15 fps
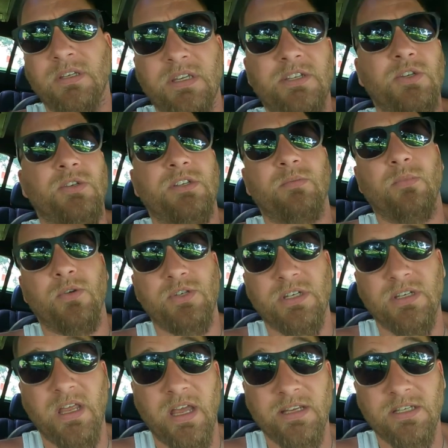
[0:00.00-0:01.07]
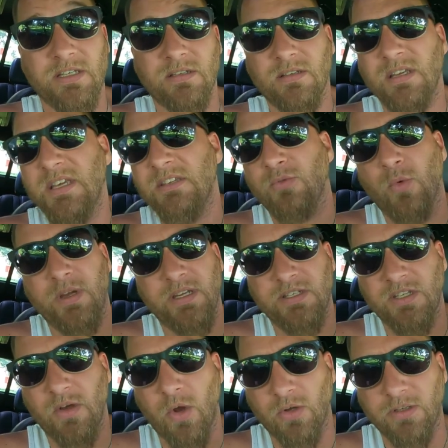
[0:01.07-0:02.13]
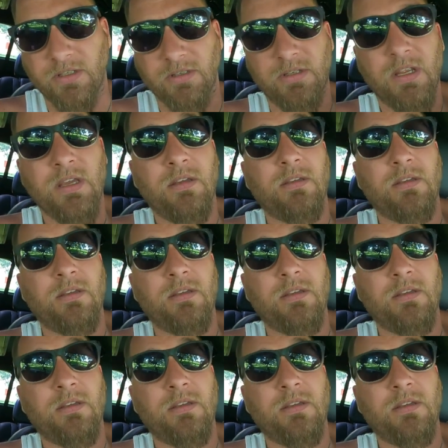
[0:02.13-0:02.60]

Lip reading: Get you some merchandise. Either way, it's all good.